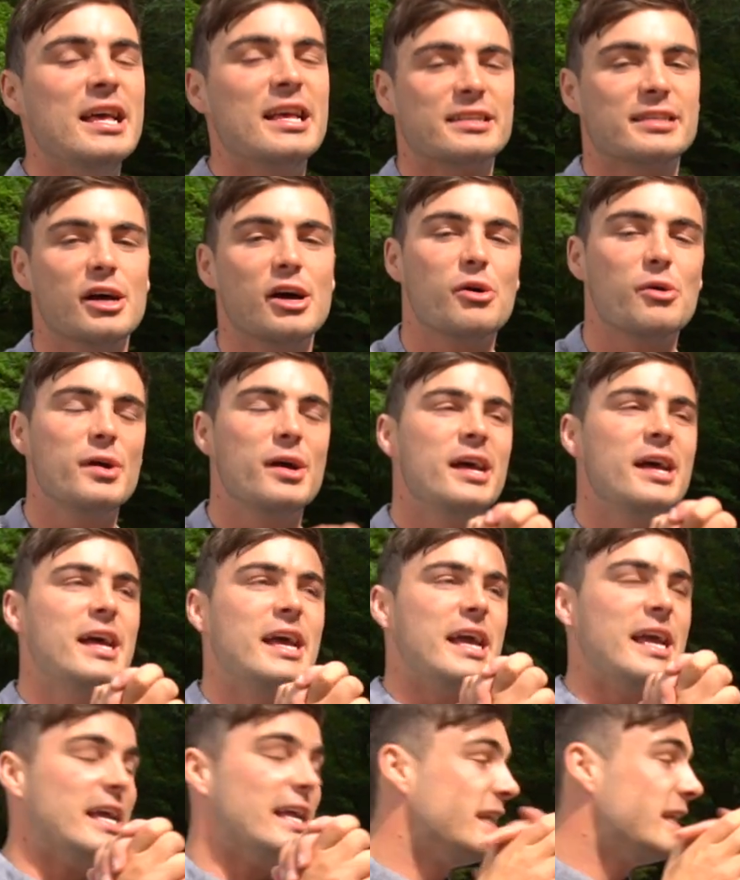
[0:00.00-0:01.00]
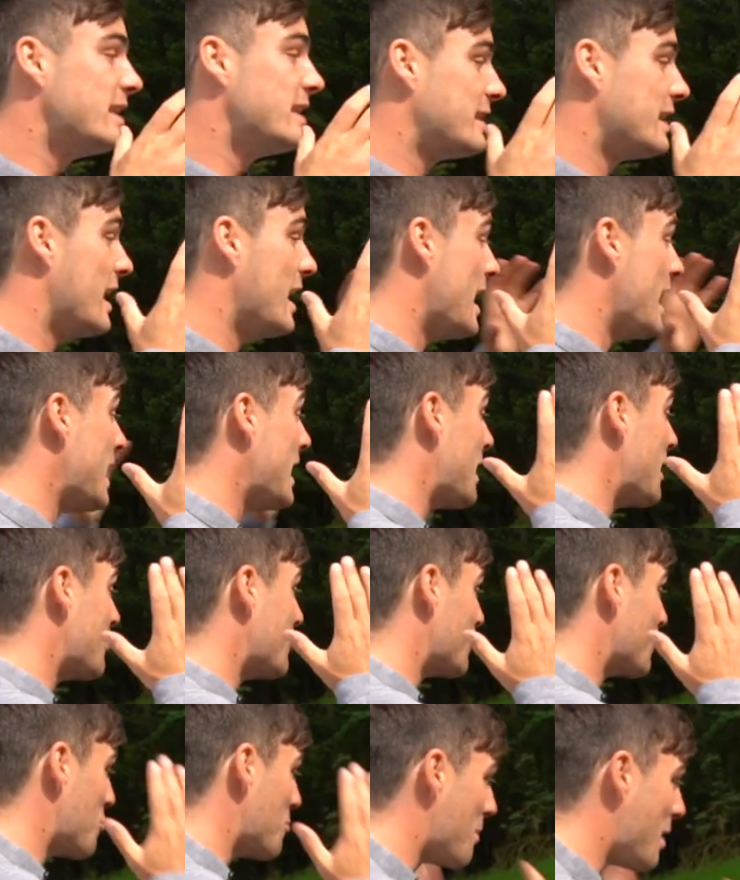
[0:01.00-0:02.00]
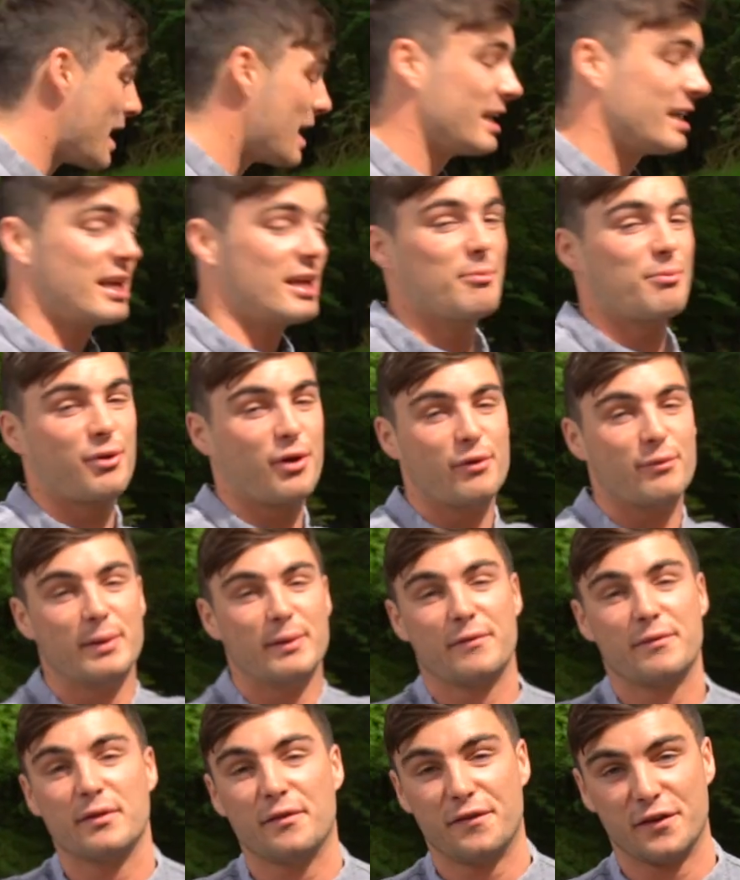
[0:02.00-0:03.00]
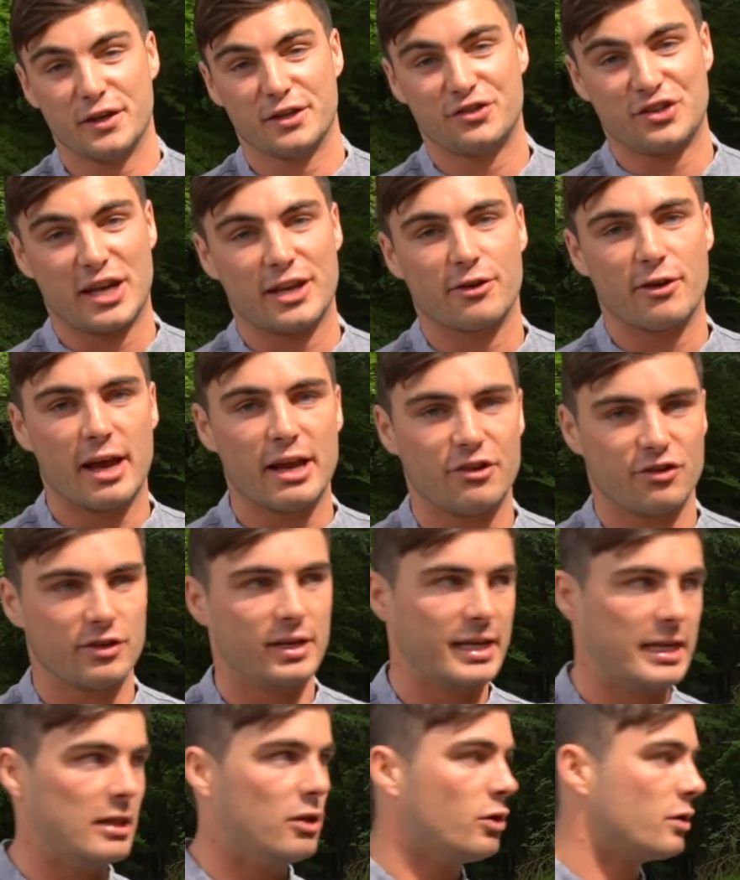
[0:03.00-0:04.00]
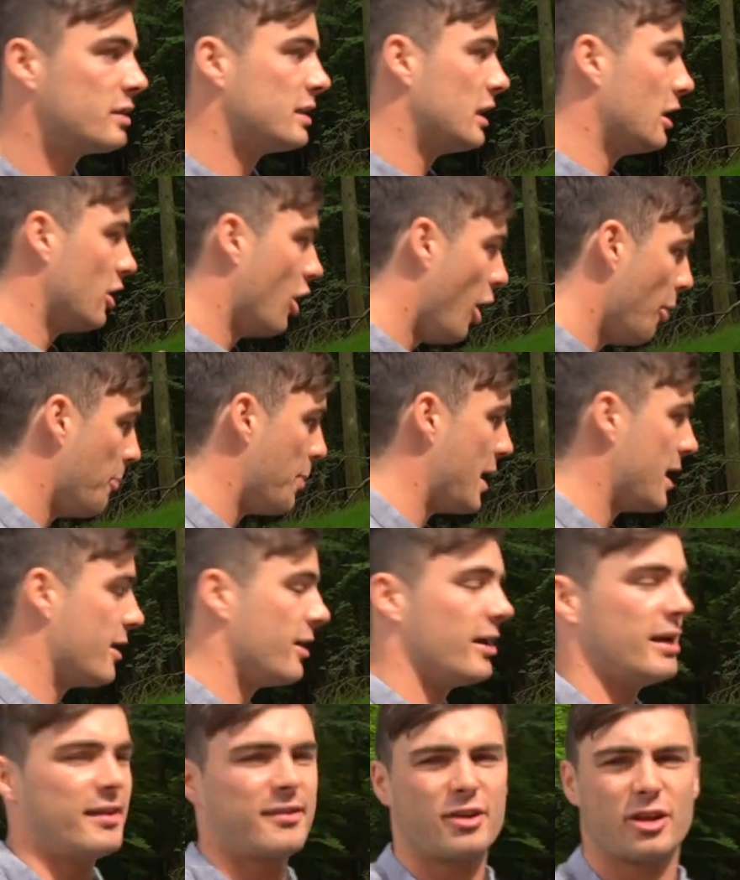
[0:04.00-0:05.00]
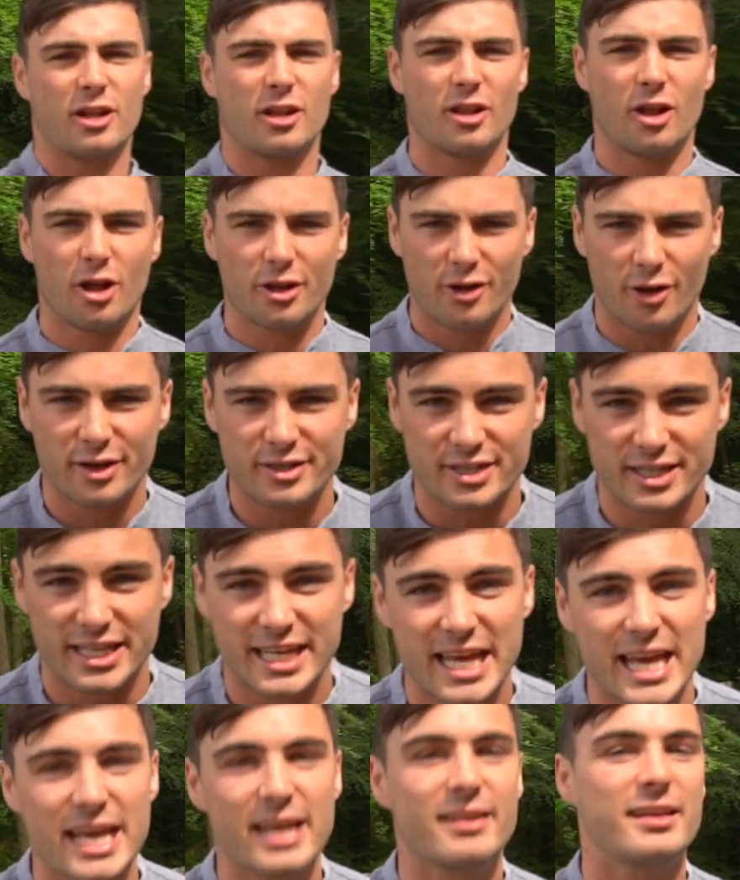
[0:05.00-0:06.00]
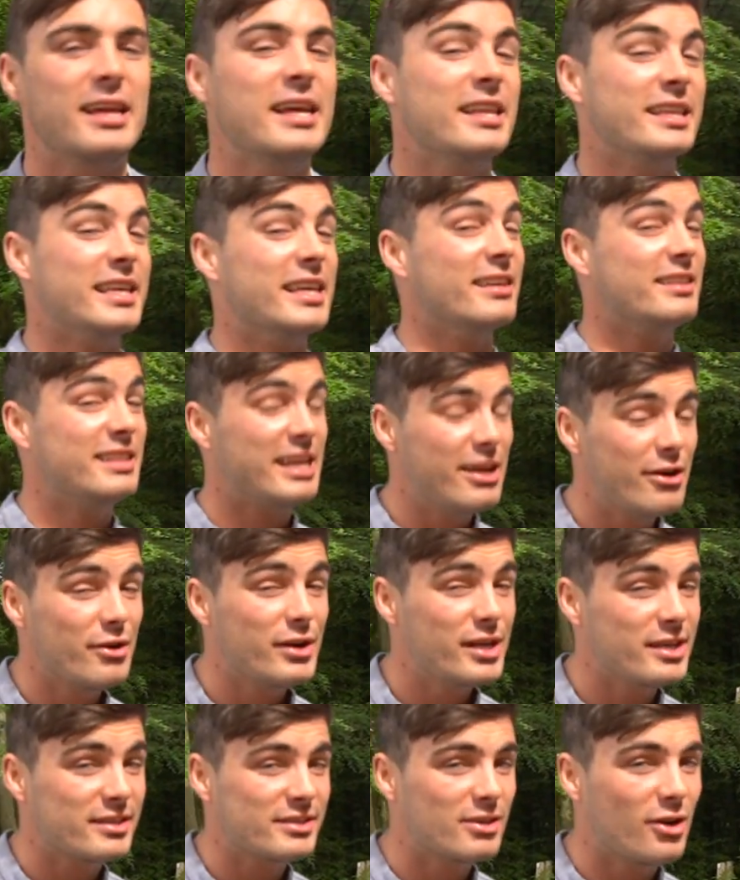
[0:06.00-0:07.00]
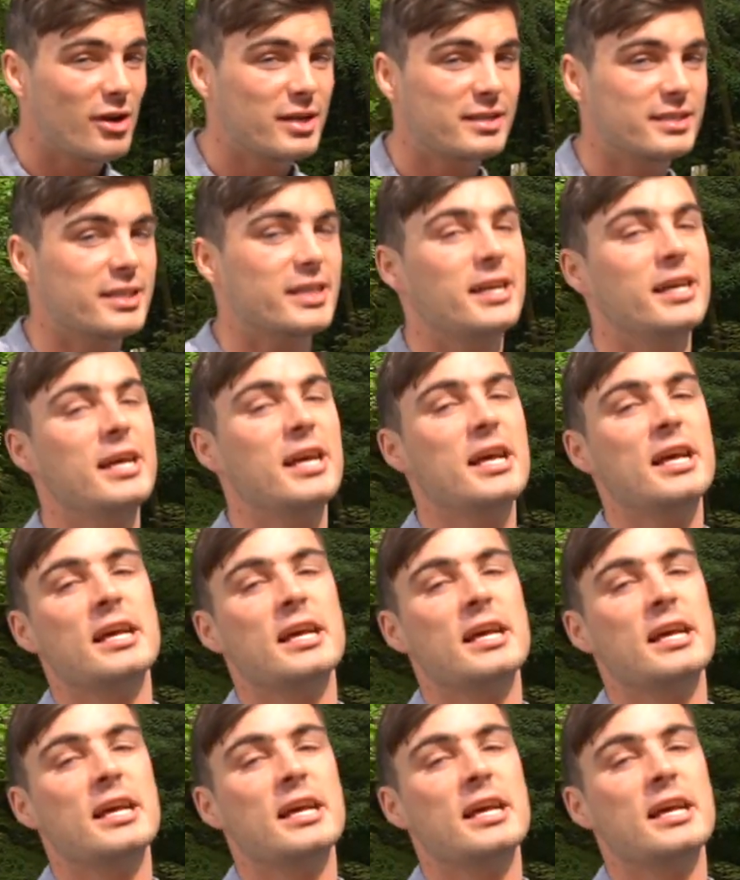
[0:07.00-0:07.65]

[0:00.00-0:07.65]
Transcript: So it is a dramatic improvement from the first generation. It looks a lot better. It's got a lot nicer kit. The interior is nicer.